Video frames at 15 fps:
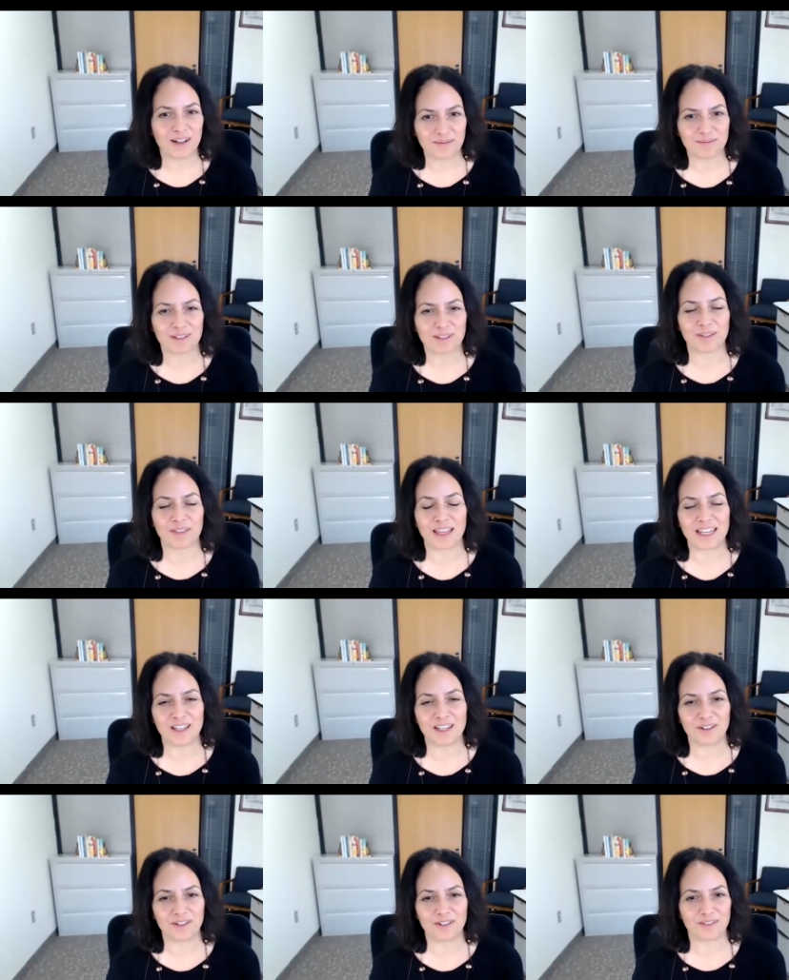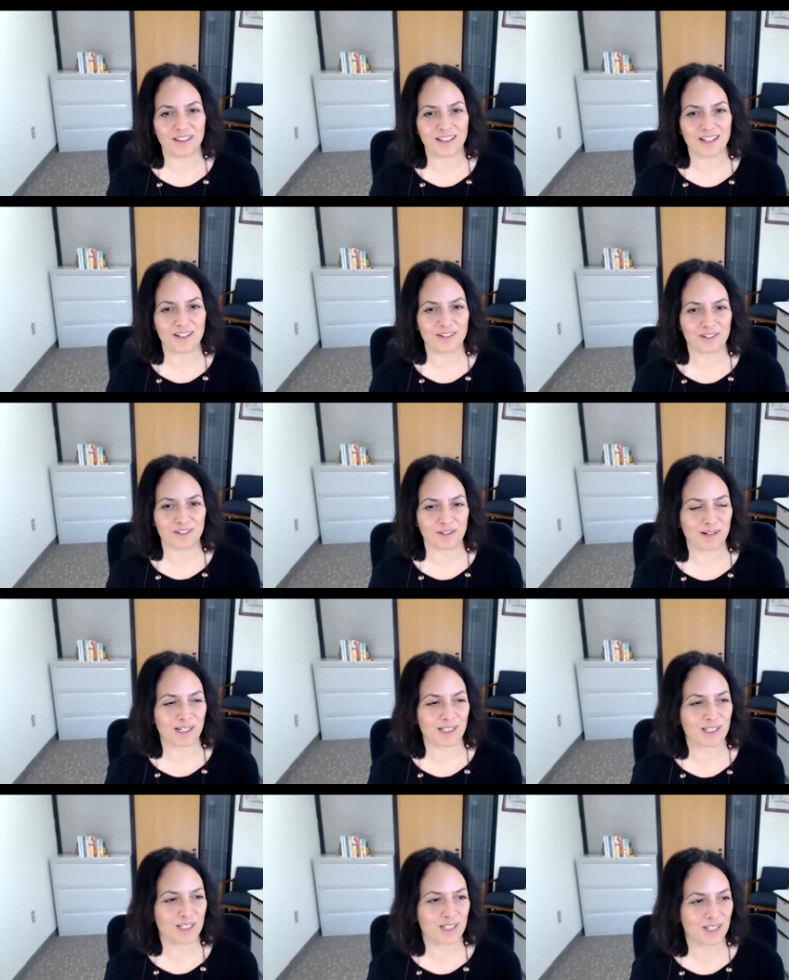So thank you so
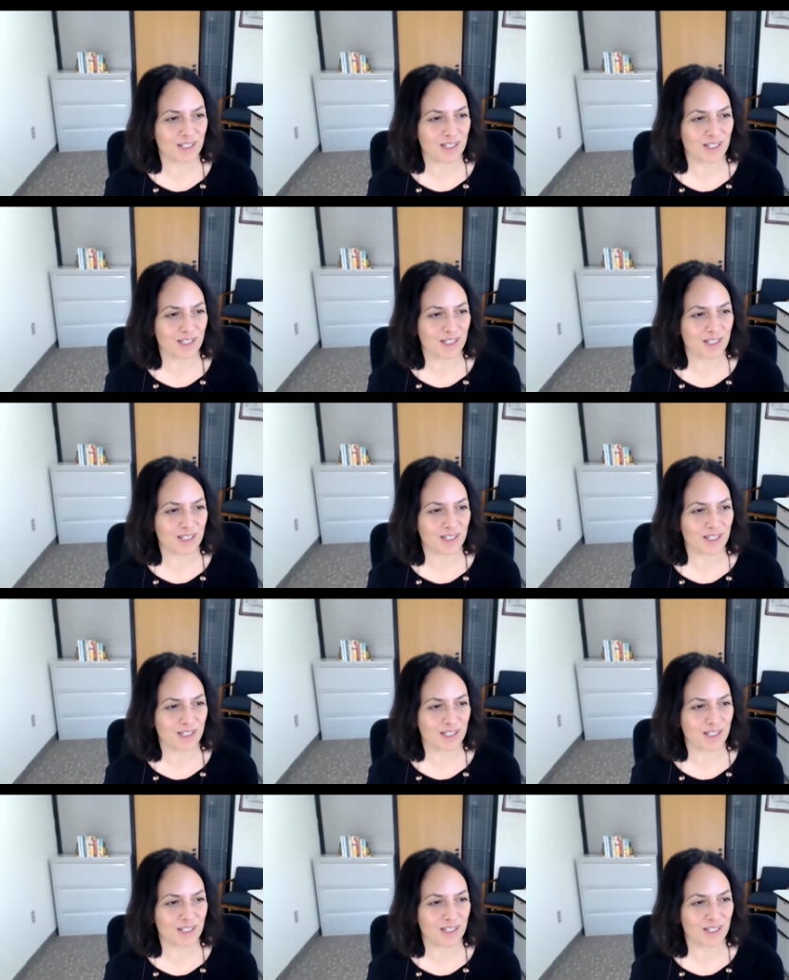much.